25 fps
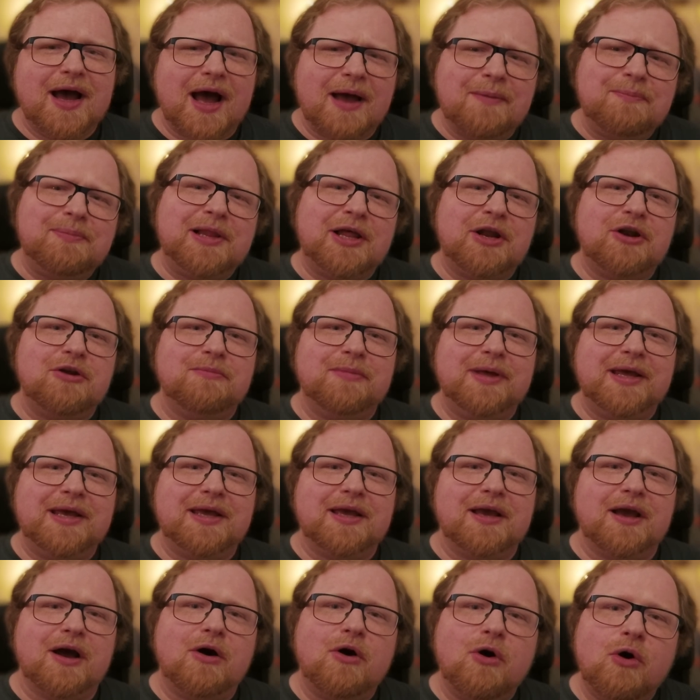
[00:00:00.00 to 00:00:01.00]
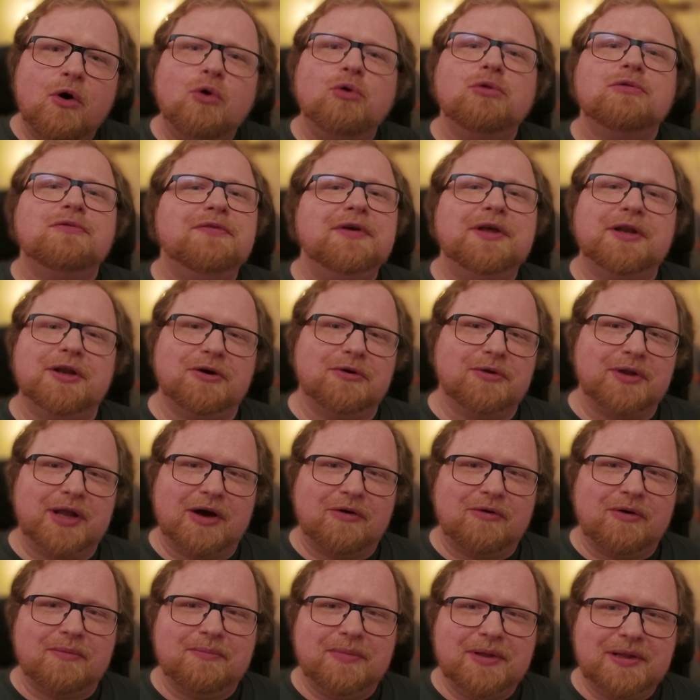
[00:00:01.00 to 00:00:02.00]
I plan on making a whole video on
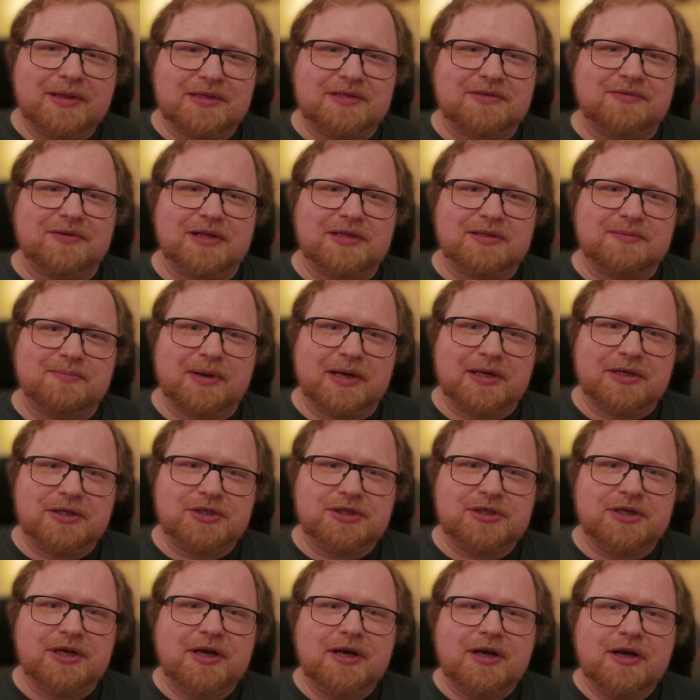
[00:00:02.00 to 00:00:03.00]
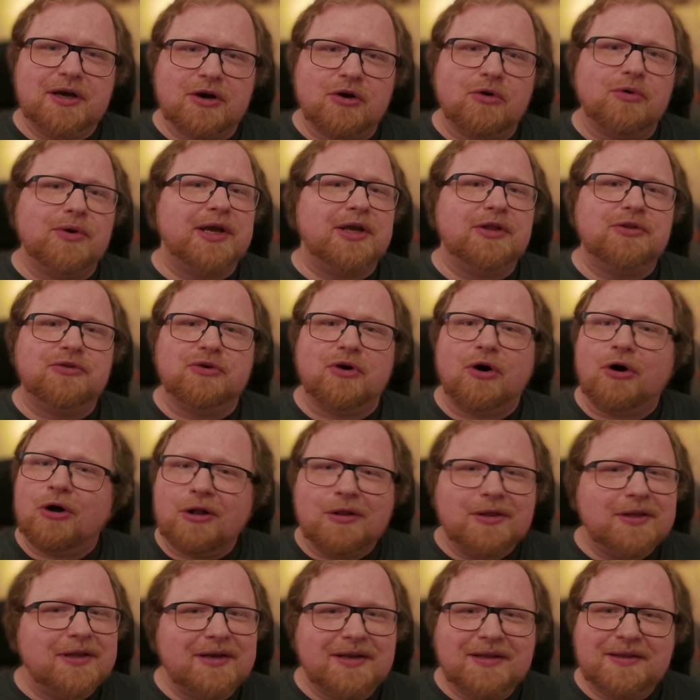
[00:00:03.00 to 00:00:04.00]
how I built SvelteBench, going into
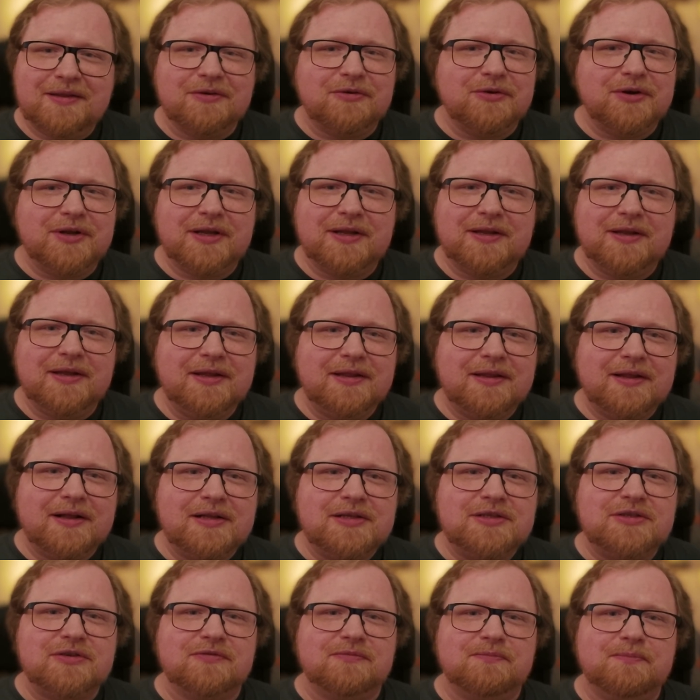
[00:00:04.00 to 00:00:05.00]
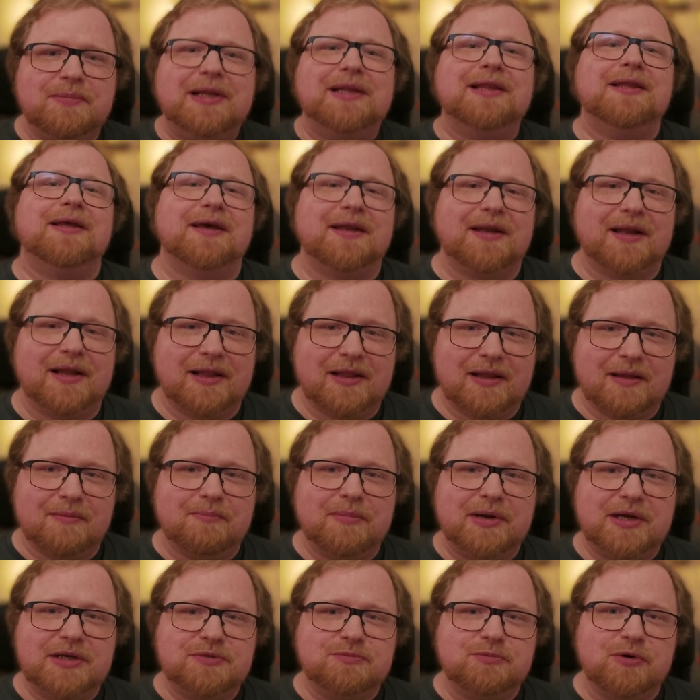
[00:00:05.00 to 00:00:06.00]
all the nitty-gritty details of building an LLM
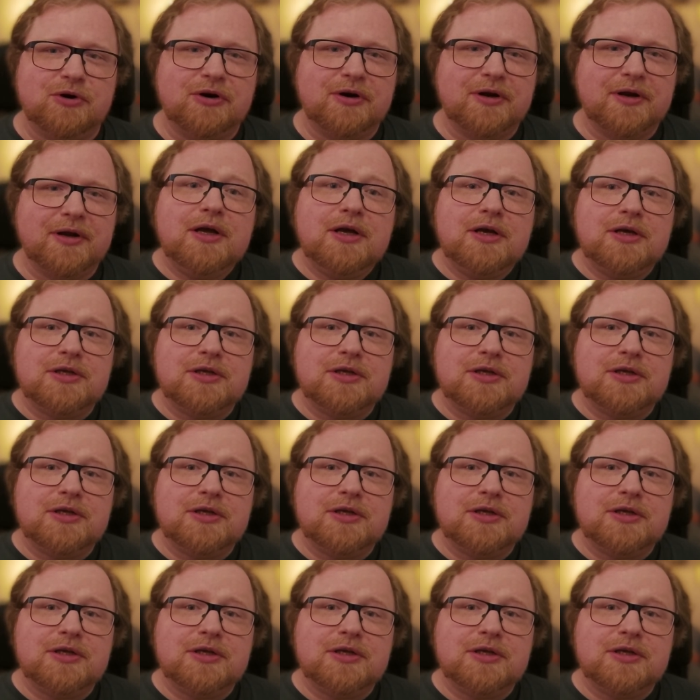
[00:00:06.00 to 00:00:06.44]
benchmark.